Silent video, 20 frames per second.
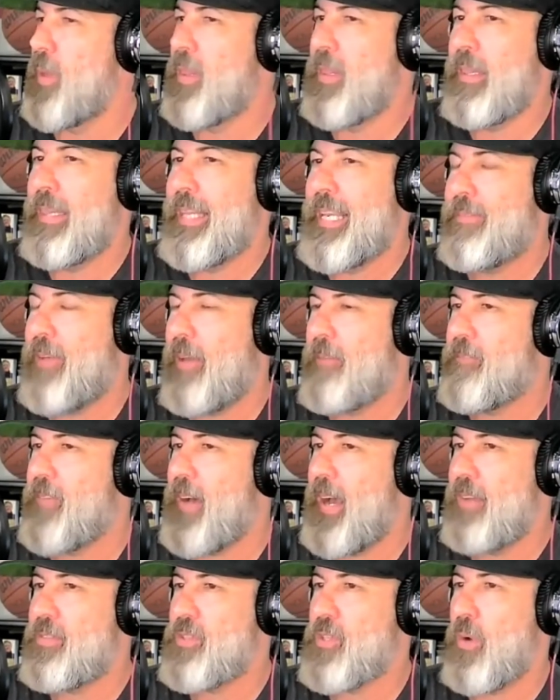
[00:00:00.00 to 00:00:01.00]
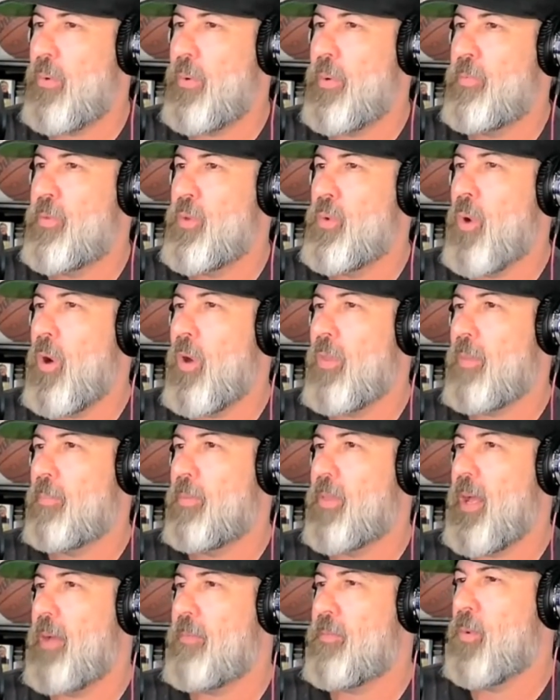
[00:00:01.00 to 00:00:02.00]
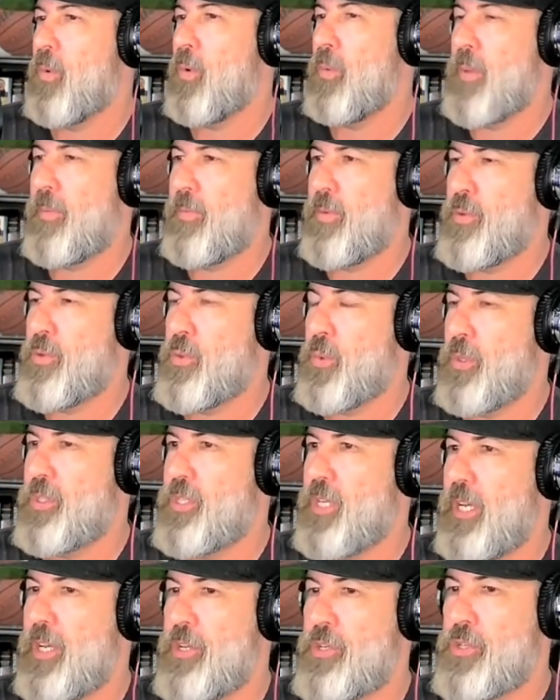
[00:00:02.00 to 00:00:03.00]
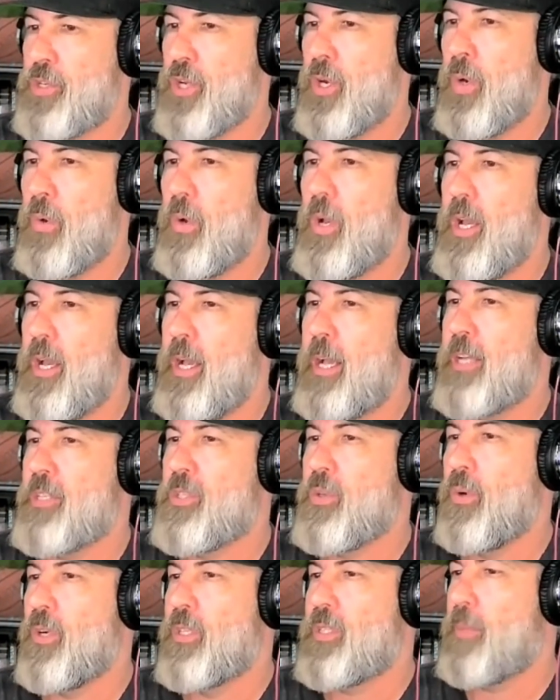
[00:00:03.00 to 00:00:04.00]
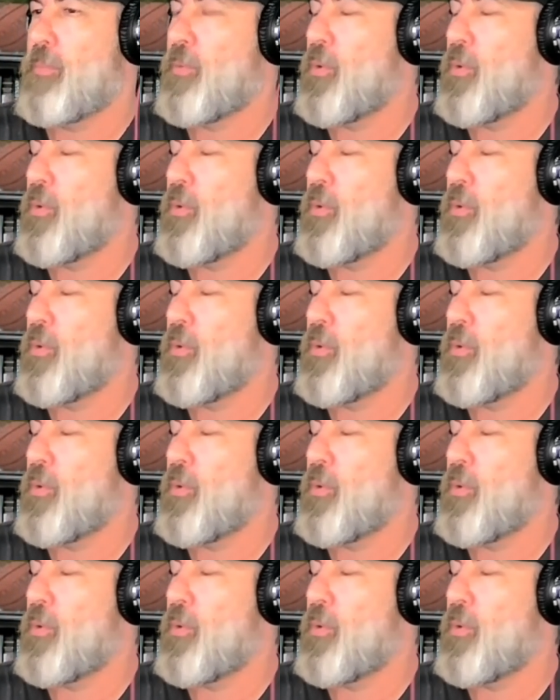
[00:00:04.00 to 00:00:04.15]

and then leave a 5-star review on the platform if you enjoyed today's show. As always, I'm